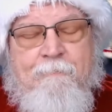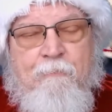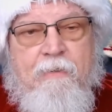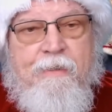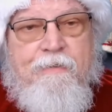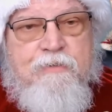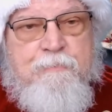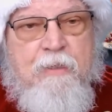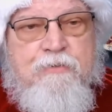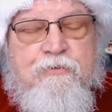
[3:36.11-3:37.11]
And we got a
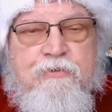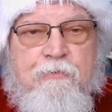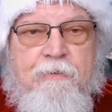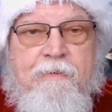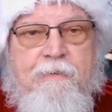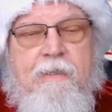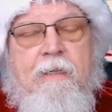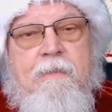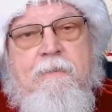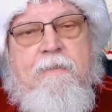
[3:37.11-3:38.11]
special story
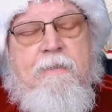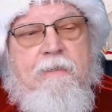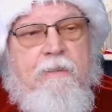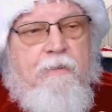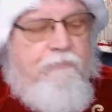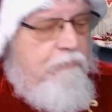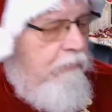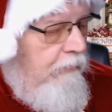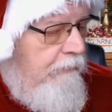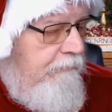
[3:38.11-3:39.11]
today it's
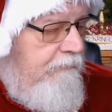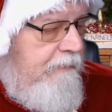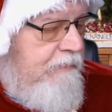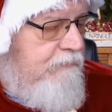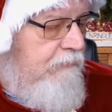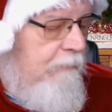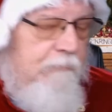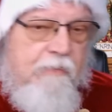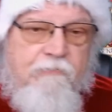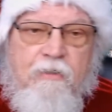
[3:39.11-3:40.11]
from
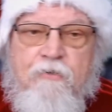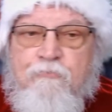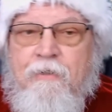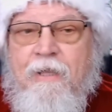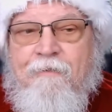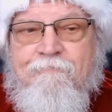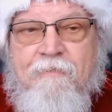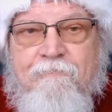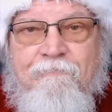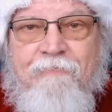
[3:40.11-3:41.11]
the country of
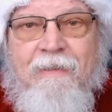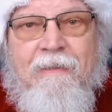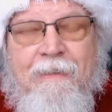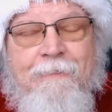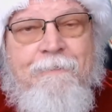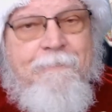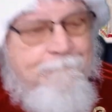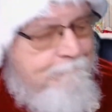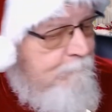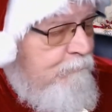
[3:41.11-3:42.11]
Finland.
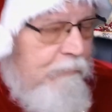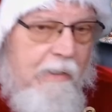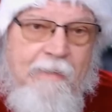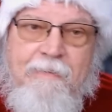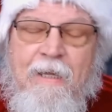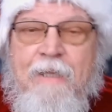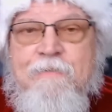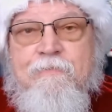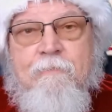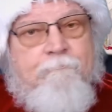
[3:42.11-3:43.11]
And
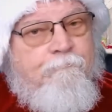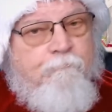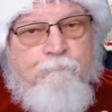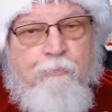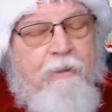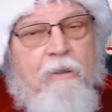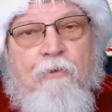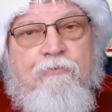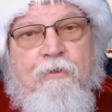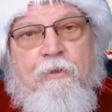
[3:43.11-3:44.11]
that's pretty
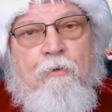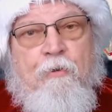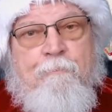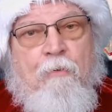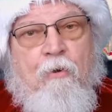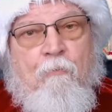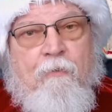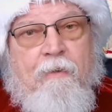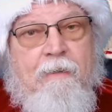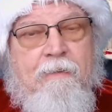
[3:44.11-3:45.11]
close to the North Pole
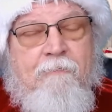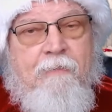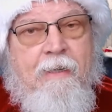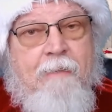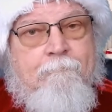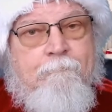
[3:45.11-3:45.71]
where I live at.